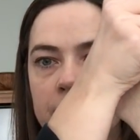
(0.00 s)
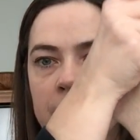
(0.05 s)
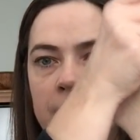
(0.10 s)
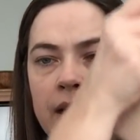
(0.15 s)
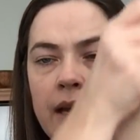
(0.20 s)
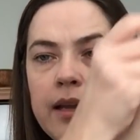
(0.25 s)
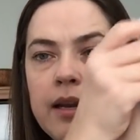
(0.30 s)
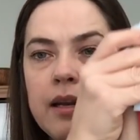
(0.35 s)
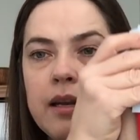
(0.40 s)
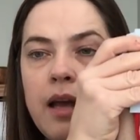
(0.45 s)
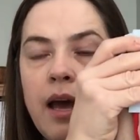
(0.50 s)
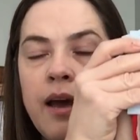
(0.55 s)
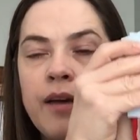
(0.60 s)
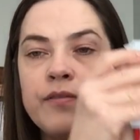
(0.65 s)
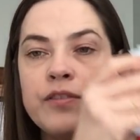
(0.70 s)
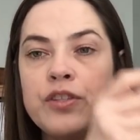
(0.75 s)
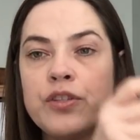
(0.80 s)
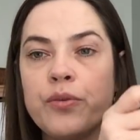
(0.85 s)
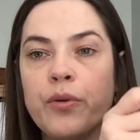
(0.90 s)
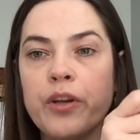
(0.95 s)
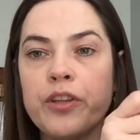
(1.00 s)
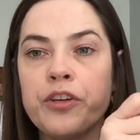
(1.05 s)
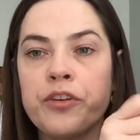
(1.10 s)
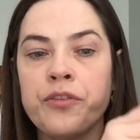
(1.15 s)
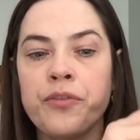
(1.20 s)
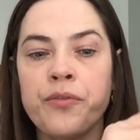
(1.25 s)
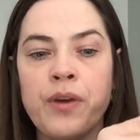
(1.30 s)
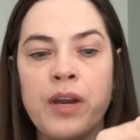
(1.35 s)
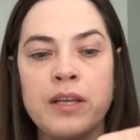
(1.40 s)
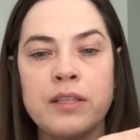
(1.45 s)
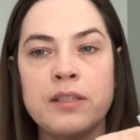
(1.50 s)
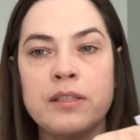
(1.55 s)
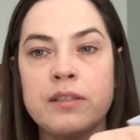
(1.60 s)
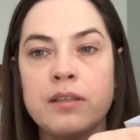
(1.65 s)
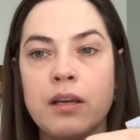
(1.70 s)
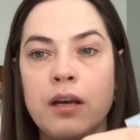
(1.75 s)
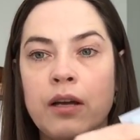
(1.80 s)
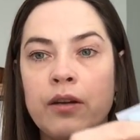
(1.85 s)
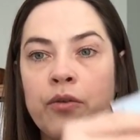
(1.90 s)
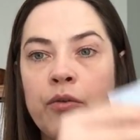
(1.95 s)
And I have 2 other threads
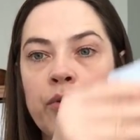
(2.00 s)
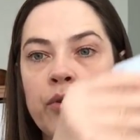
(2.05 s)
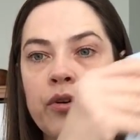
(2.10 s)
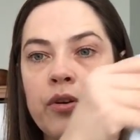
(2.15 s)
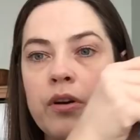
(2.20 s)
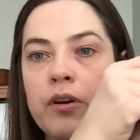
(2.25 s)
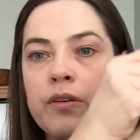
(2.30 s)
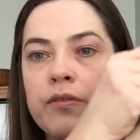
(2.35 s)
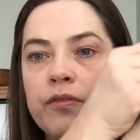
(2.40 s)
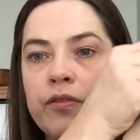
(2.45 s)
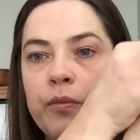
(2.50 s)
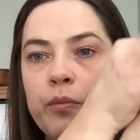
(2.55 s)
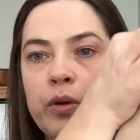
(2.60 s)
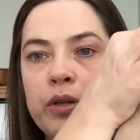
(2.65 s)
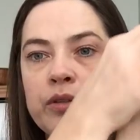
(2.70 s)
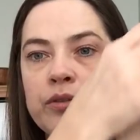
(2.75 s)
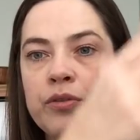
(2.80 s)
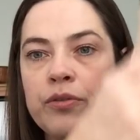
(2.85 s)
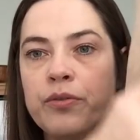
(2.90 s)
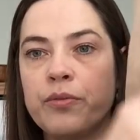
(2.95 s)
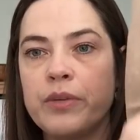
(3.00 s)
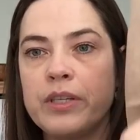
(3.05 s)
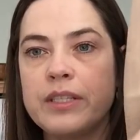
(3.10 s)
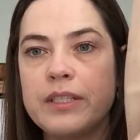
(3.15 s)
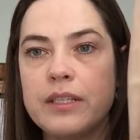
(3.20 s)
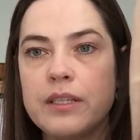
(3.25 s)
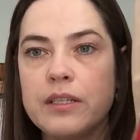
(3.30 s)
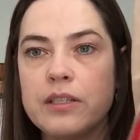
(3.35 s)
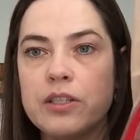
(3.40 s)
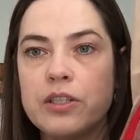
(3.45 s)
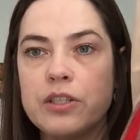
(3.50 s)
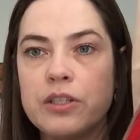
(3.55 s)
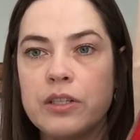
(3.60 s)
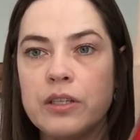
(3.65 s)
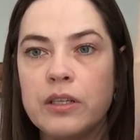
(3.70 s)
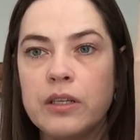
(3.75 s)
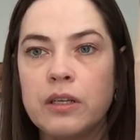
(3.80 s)
on order from 123 Stitch.